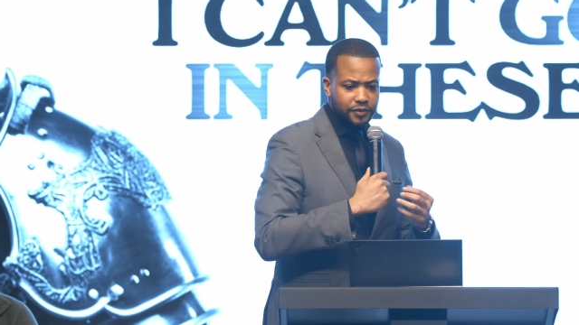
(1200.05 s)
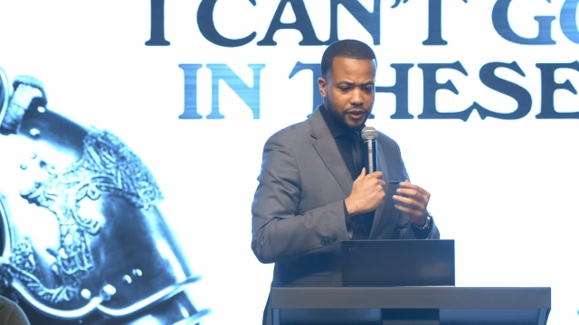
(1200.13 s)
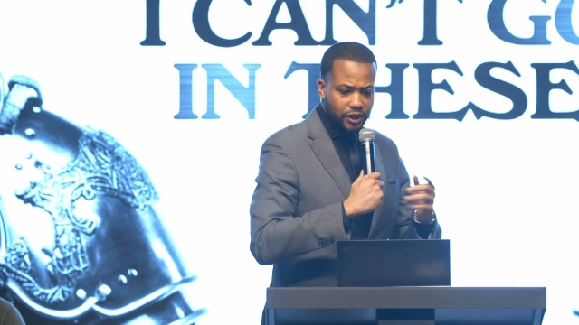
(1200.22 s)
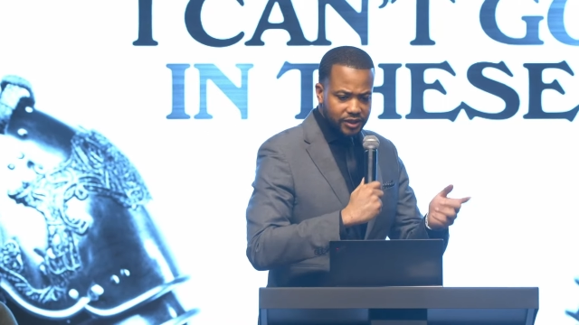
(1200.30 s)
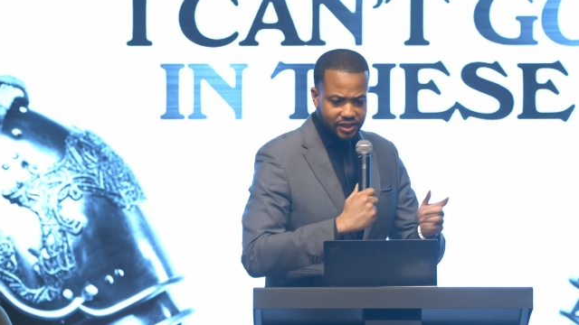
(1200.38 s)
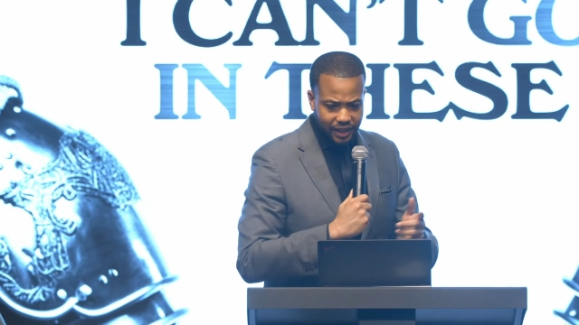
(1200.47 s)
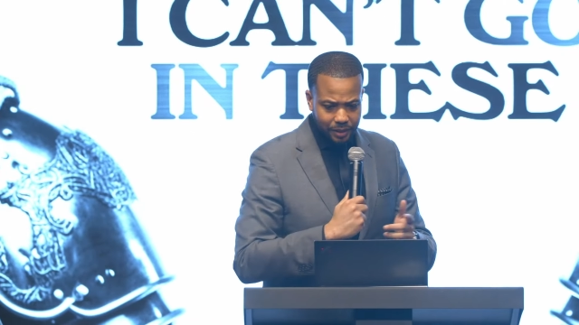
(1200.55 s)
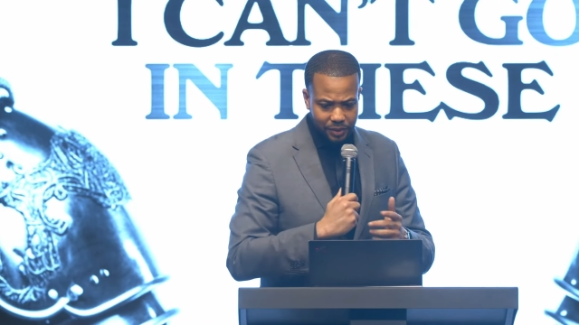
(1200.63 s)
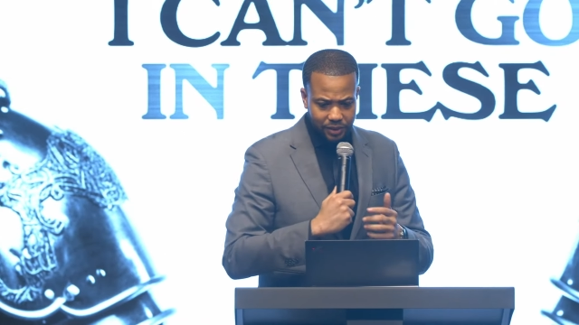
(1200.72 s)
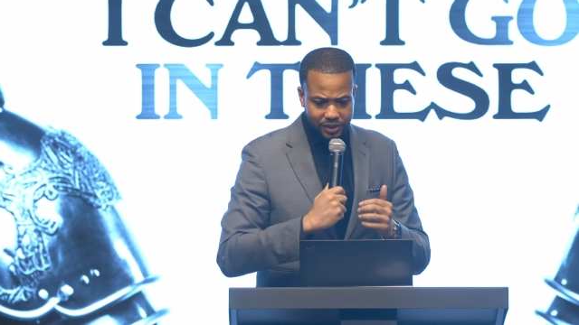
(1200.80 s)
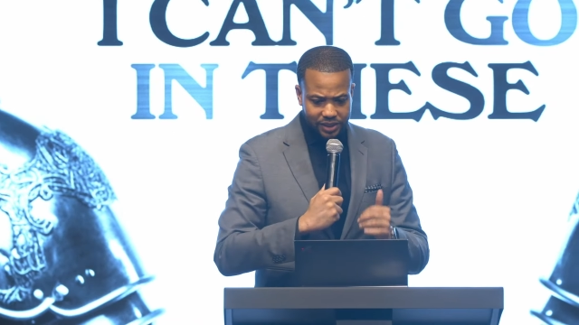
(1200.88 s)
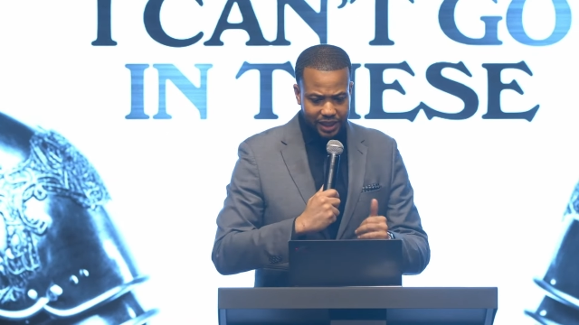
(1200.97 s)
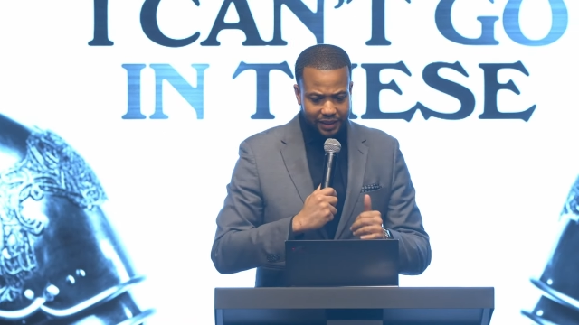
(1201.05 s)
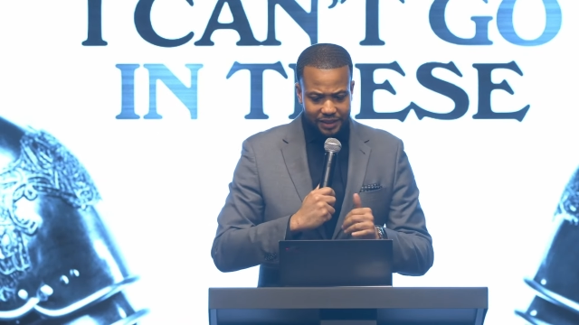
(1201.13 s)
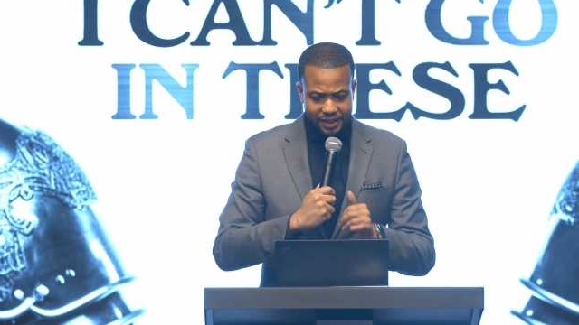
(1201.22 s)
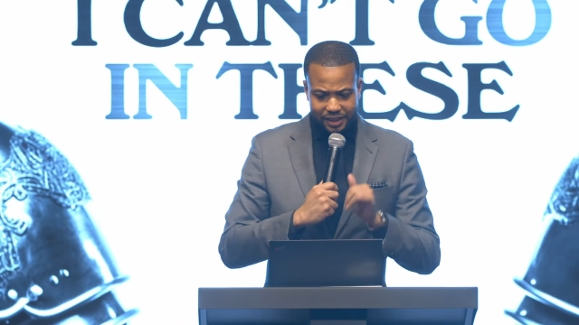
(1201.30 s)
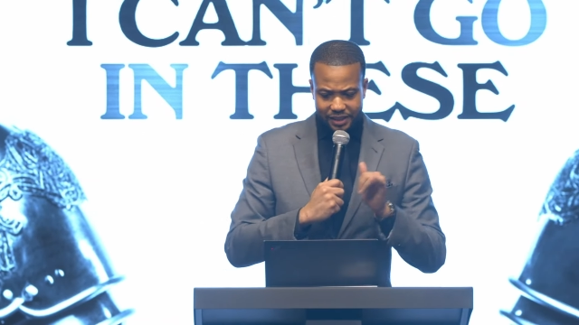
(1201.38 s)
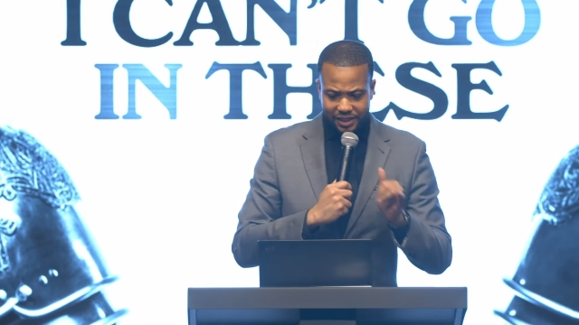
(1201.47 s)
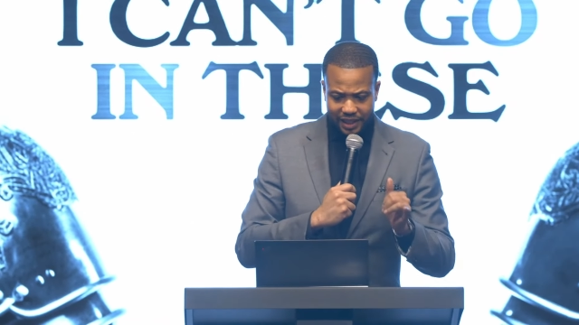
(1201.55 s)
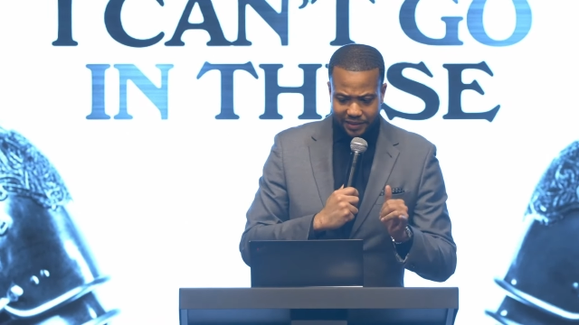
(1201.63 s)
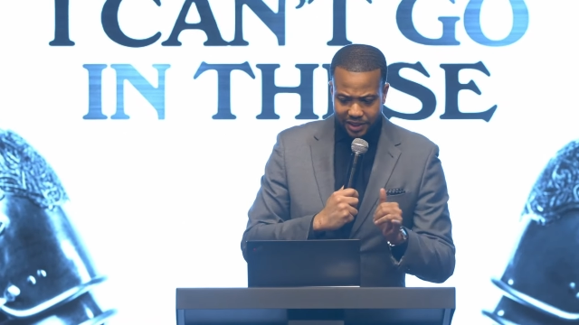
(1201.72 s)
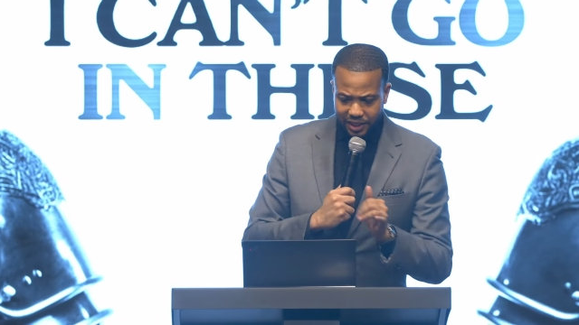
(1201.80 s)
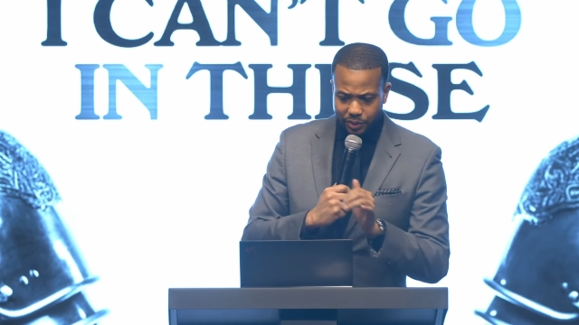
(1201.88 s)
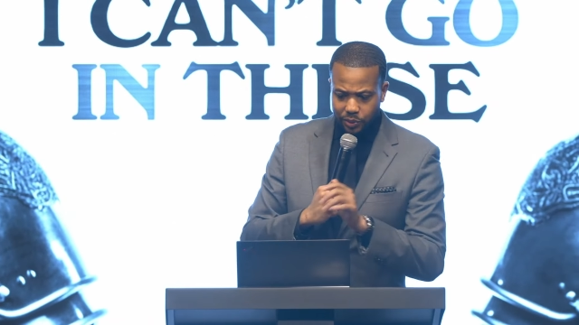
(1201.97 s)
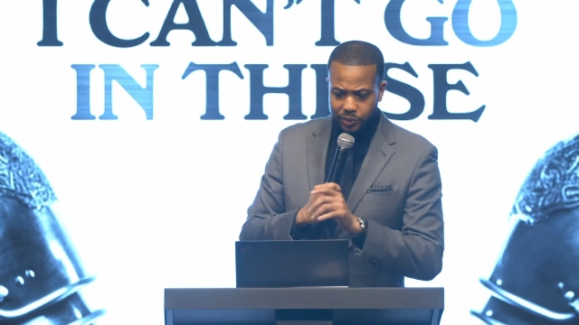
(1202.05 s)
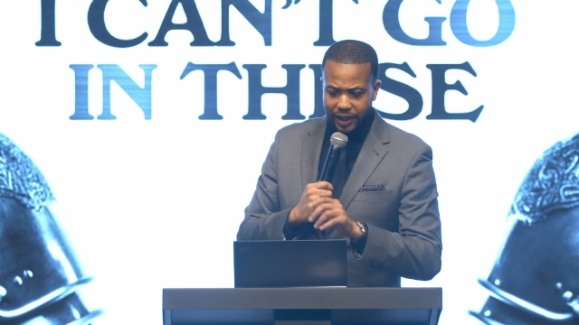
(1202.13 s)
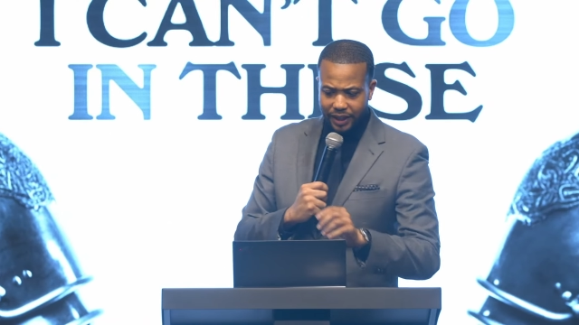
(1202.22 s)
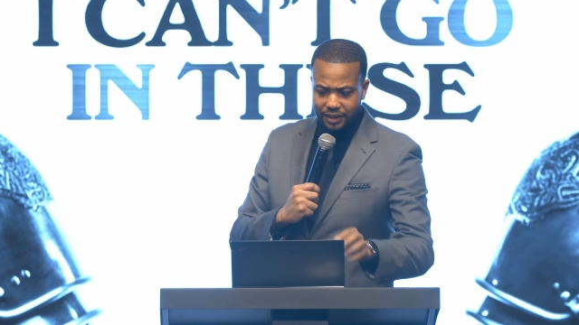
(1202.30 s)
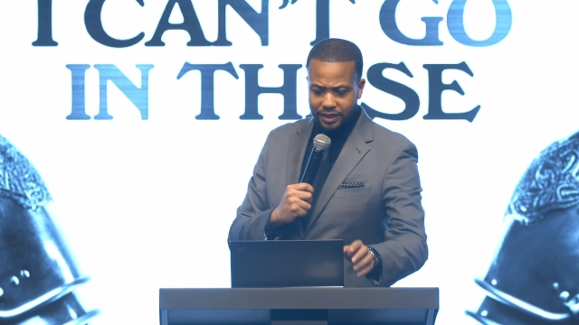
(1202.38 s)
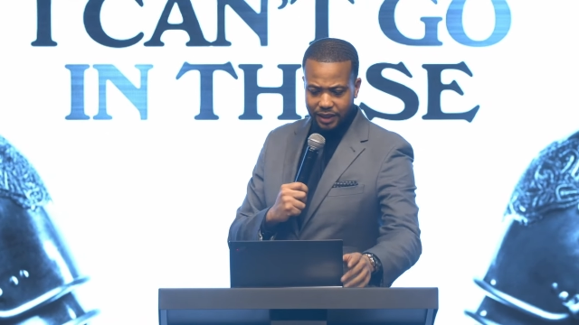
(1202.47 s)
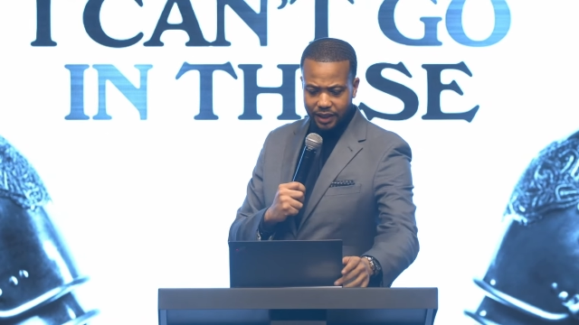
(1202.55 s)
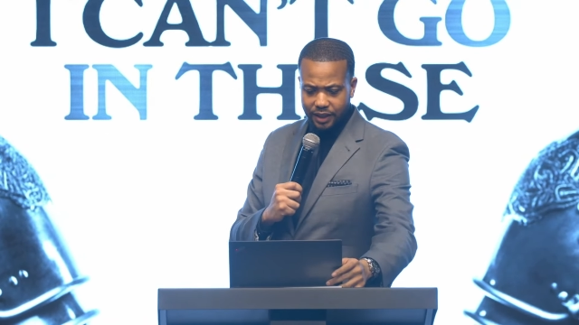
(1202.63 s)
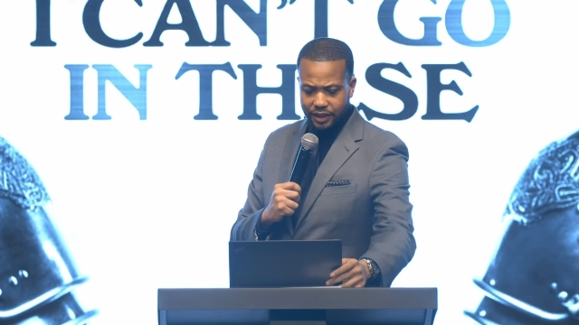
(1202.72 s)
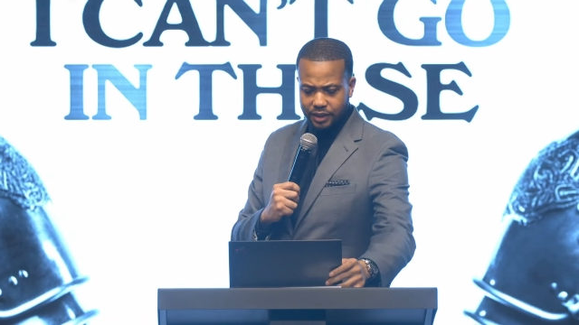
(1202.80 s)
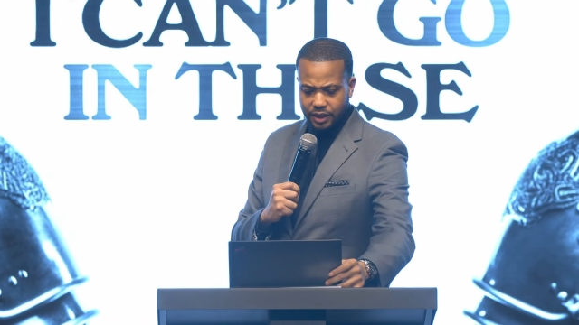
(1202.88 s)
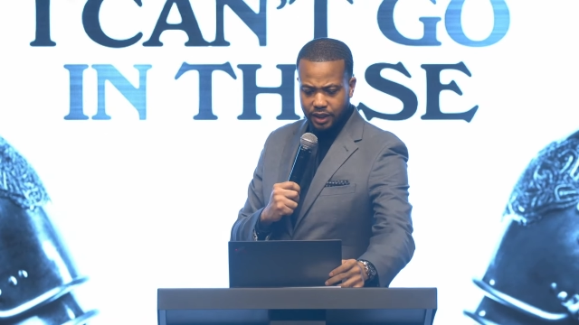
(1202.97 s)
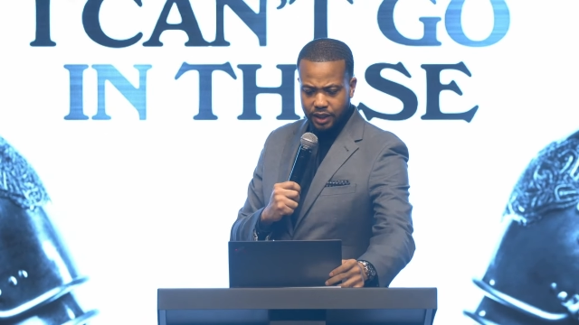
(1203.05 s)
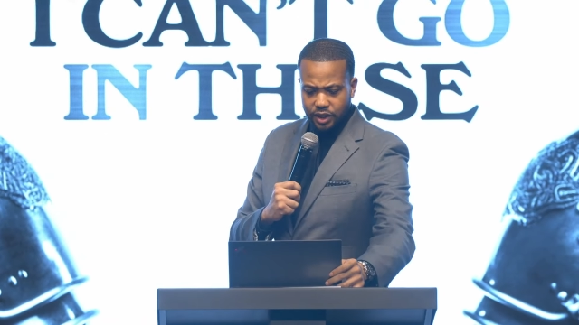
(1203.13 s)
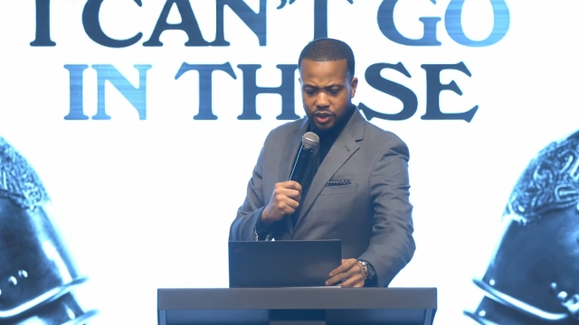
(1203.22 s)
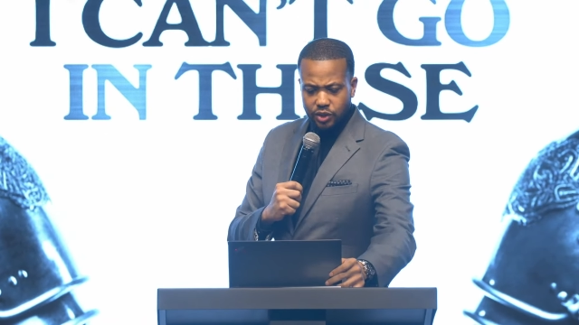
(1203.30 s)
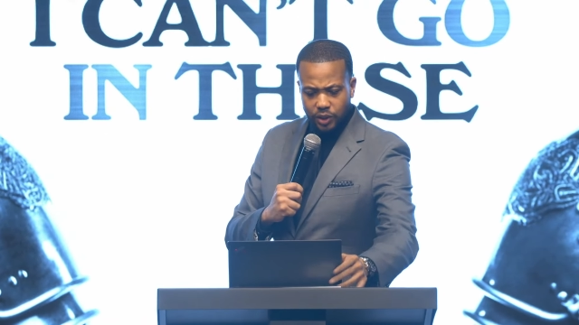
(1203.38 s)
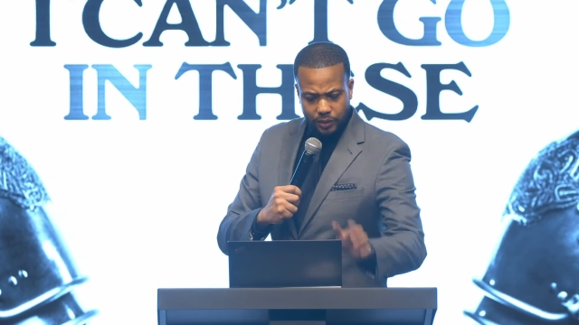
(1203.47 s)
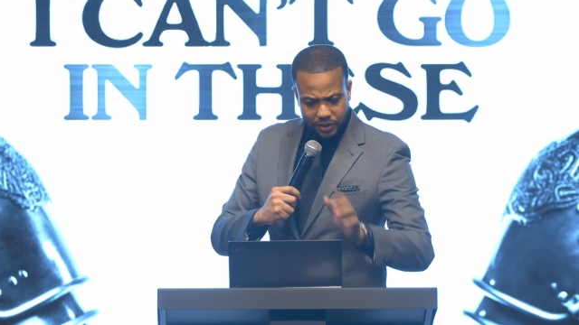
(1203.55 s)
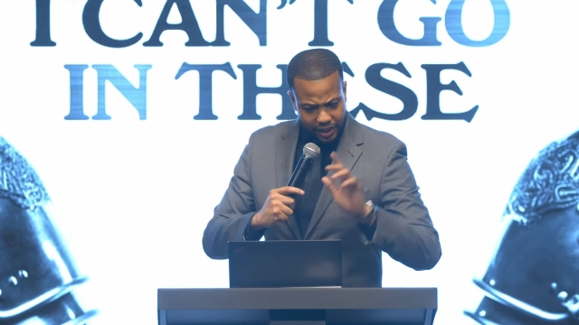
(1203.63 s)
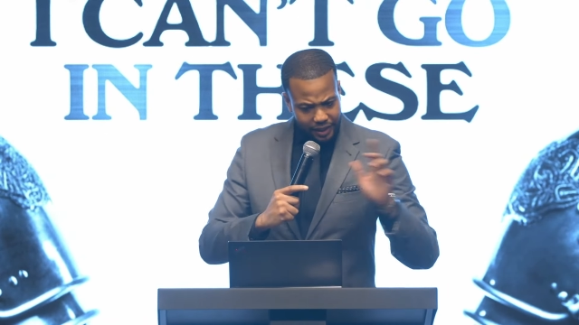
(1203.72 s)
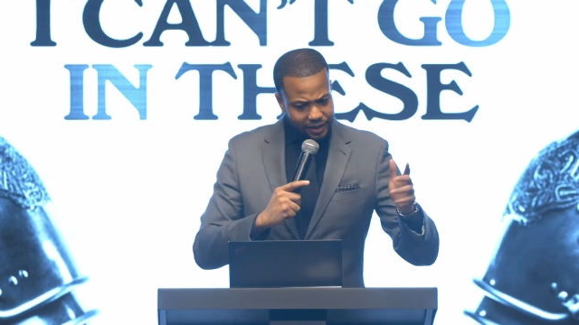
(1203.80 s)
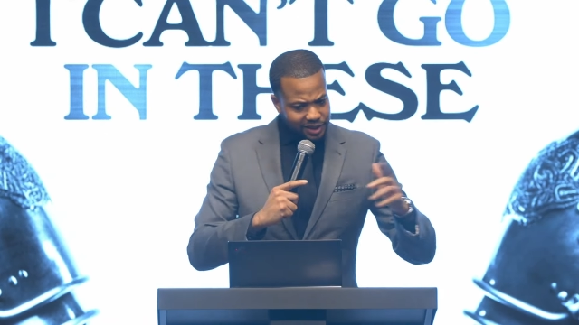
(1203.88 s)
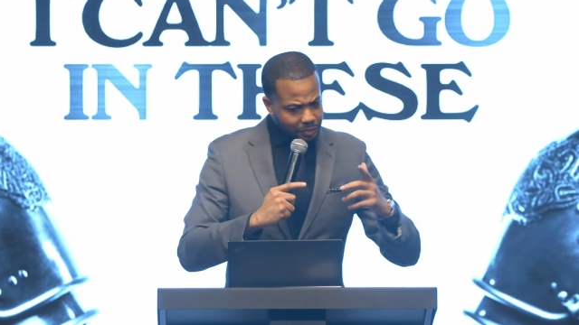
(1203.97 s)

1 Samuel 17, 17 through 18, you know, take this